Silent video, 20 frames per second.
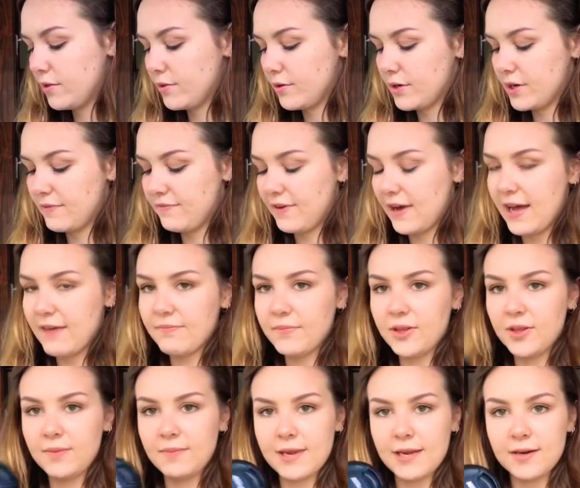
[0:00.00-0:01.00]

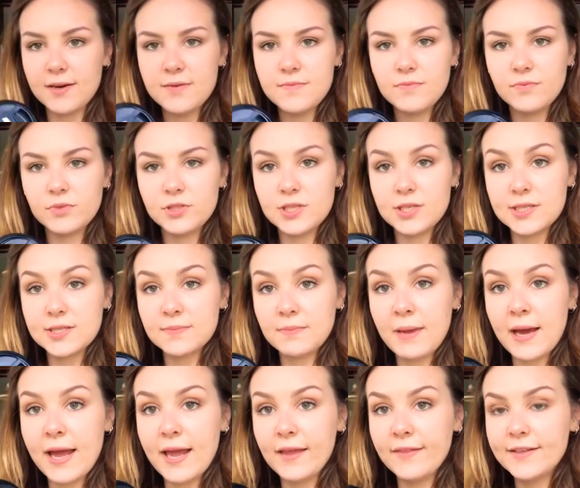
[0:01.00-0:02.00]
35mm, which is
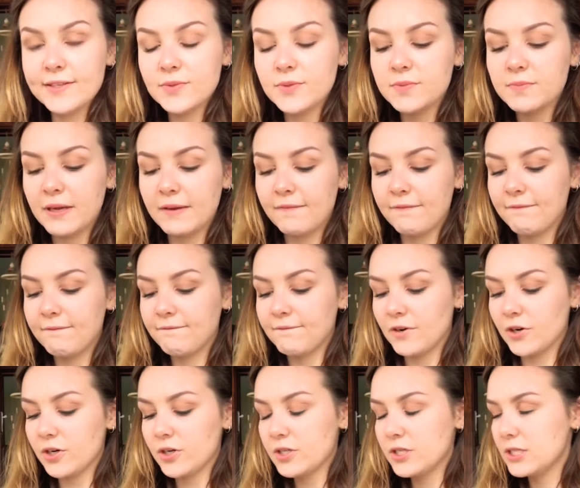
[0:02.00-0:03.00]
this was my
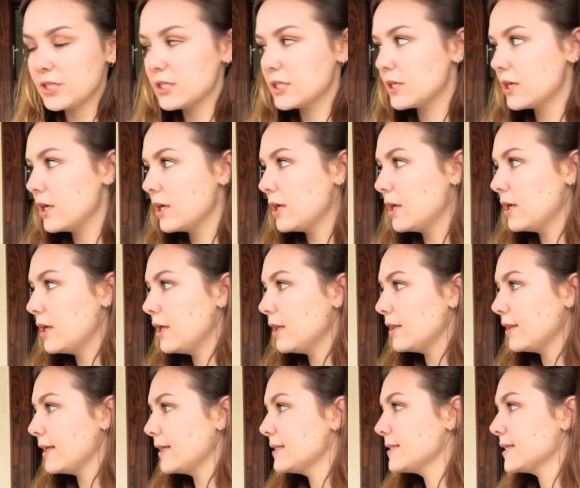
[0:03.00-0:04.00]
first
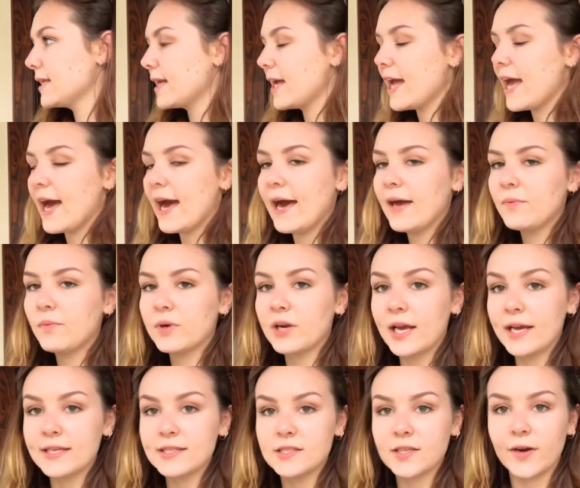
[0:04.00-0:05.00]
lens that I had when
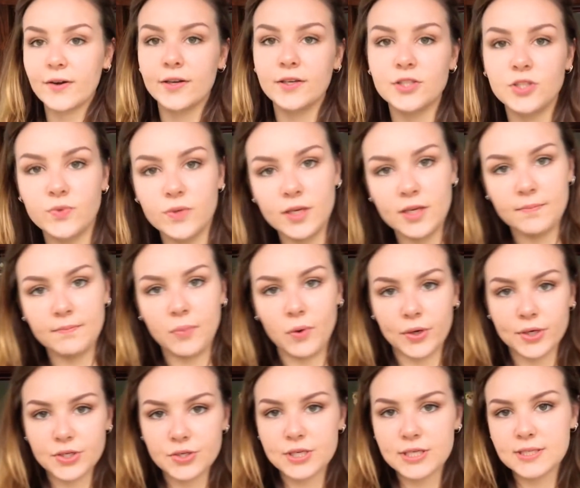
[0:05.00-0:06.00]
I started doing
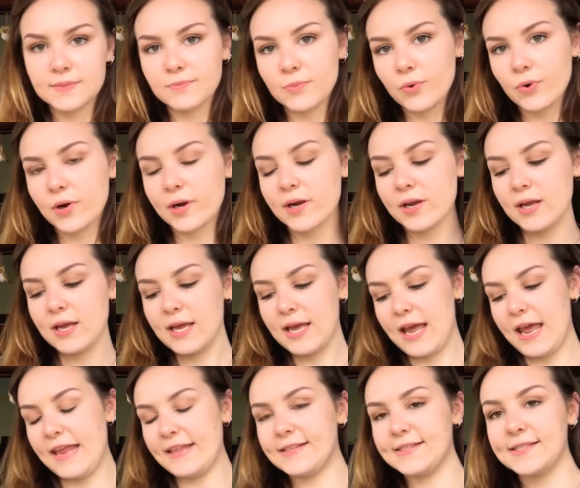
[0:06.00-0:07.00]
portraits more,
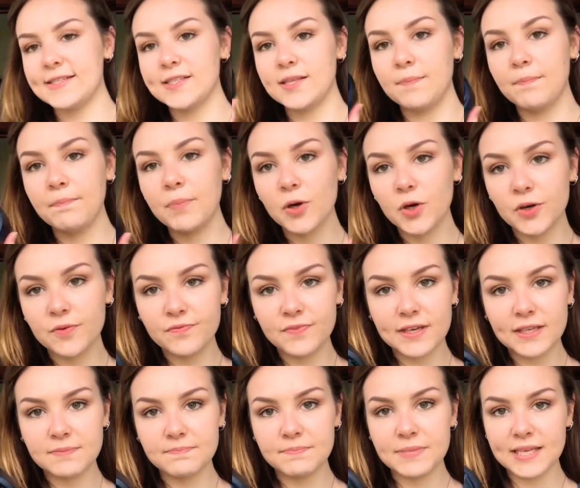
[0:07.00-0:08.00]
and this is the
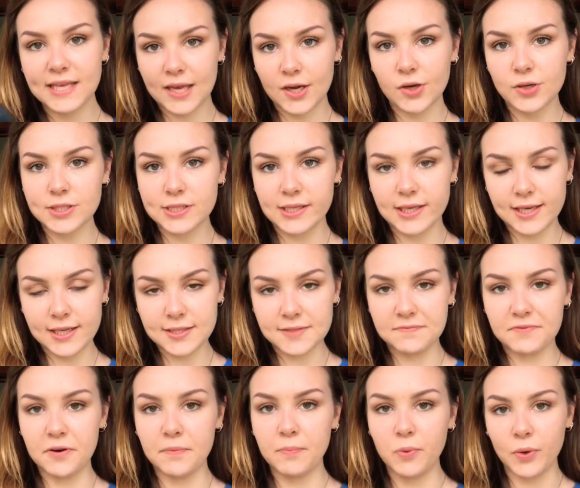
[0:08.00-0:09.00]
perfect beginner's lens
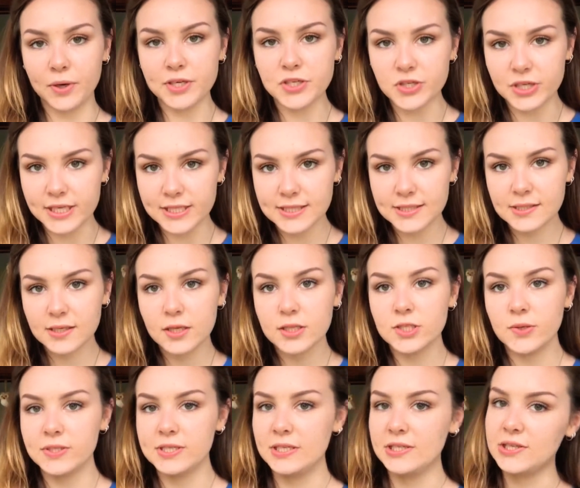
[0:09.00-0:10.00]
for portraits.
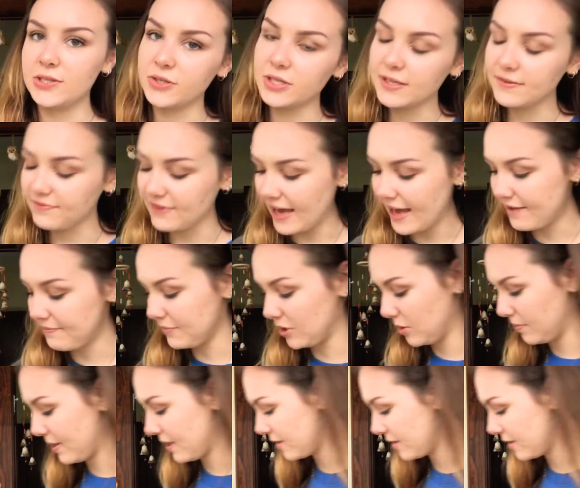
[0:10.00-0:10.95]
So it's a 35mm.